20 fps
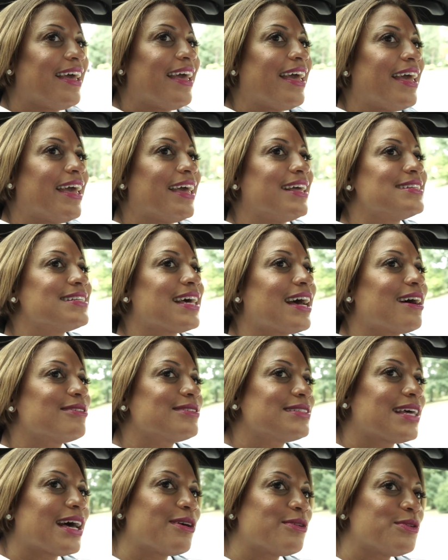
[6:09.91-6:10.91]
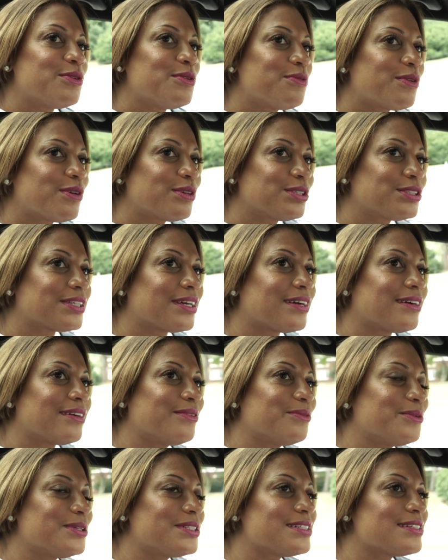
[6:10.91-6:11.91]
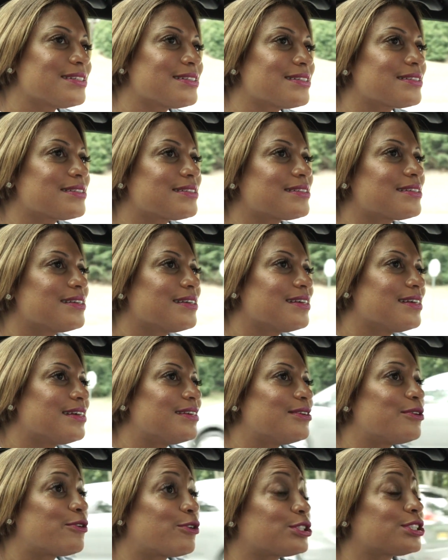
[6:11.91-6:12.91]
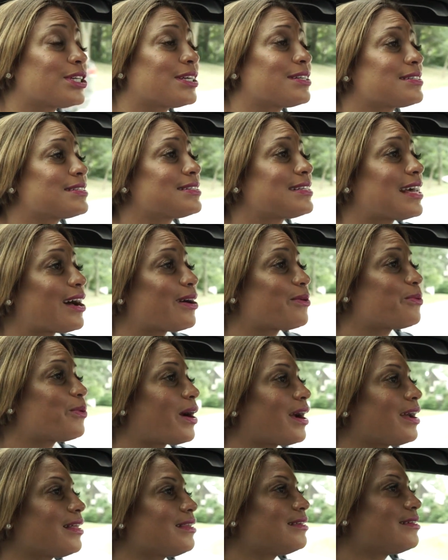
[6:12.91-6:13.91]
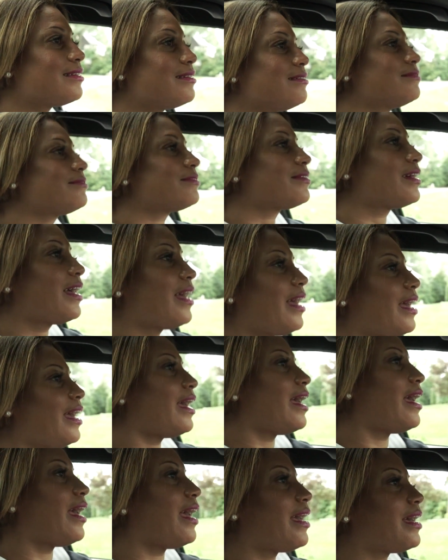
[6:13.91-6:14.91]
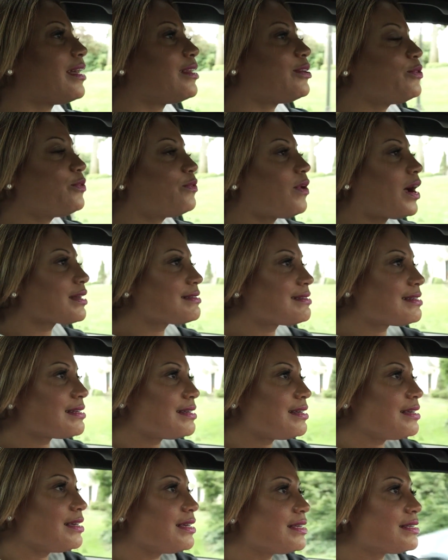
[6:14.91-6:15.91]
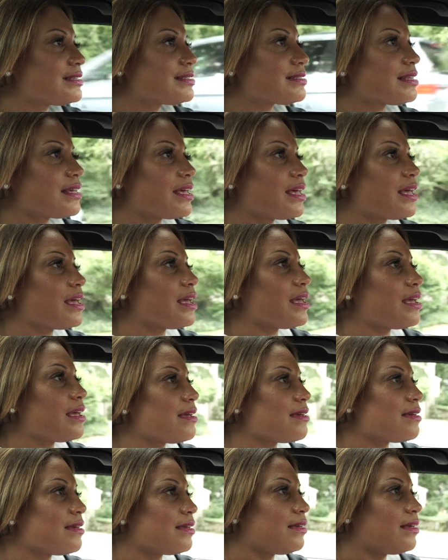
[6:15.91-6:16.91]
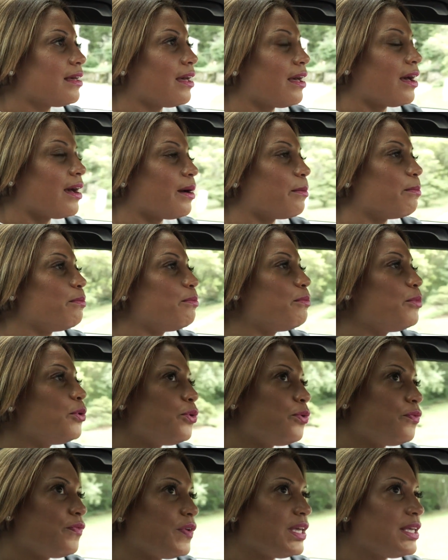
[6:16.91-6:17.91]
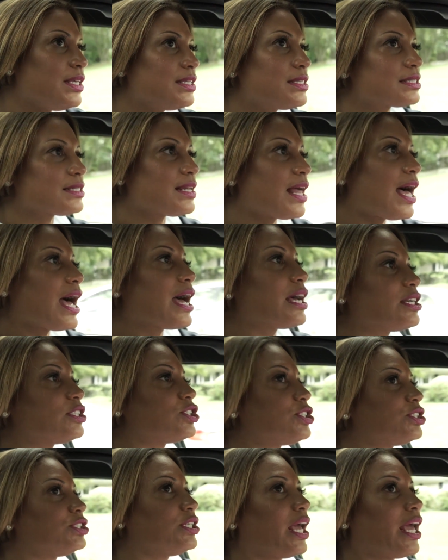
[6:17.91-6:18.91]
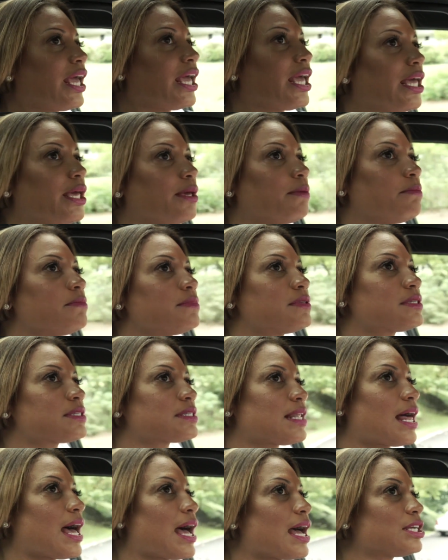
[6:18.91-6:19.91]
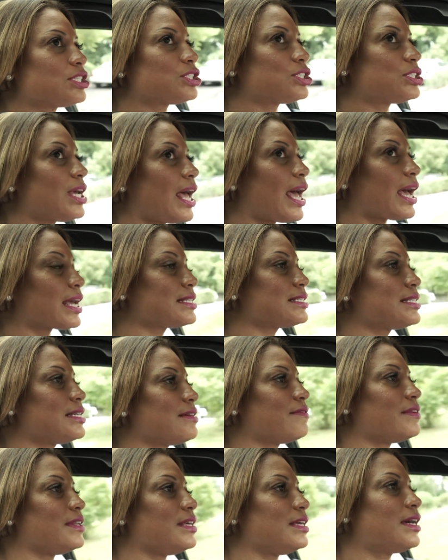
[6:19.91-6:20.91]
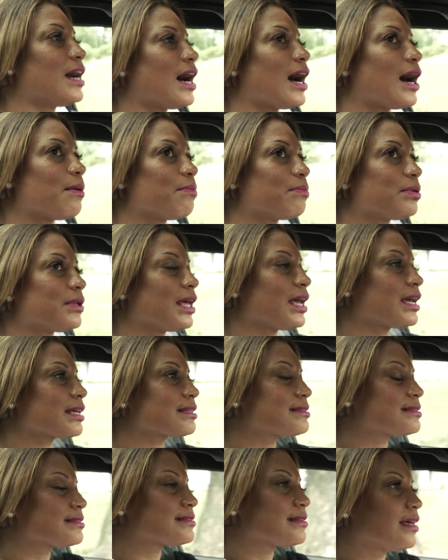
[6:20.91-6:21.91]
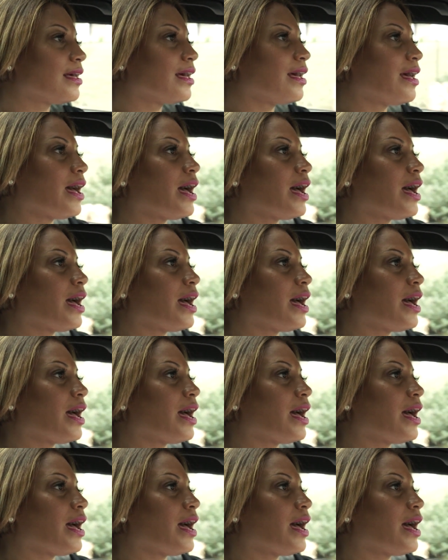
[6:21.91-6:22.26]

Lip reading: in downtown New Rochelle, which is Rochelle's a town where I live. And New Rock City is a movie slash game slash activity complex